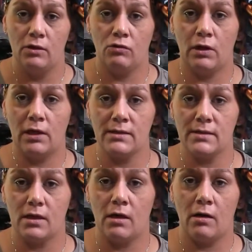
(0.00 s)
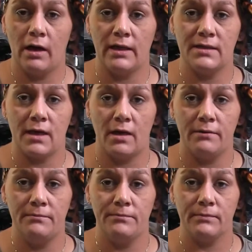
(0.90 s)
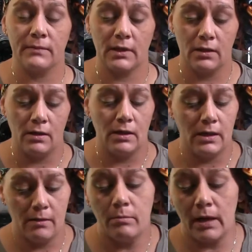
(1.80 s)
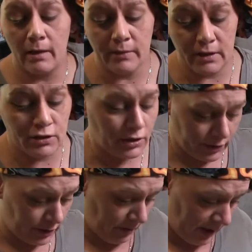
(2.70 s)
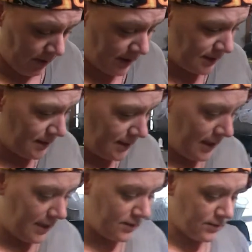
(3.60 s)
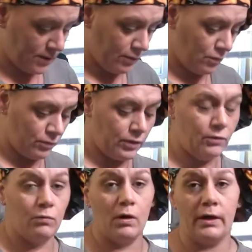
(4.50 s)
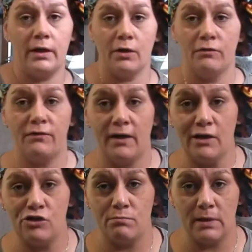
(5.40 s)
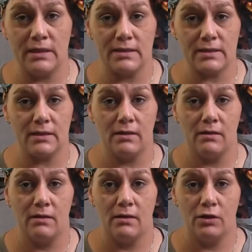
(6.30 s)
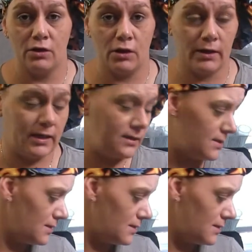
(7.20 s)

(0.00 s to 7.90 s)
crust already done, but I'm going to show you how I did that. So you want your fudge mint cookies.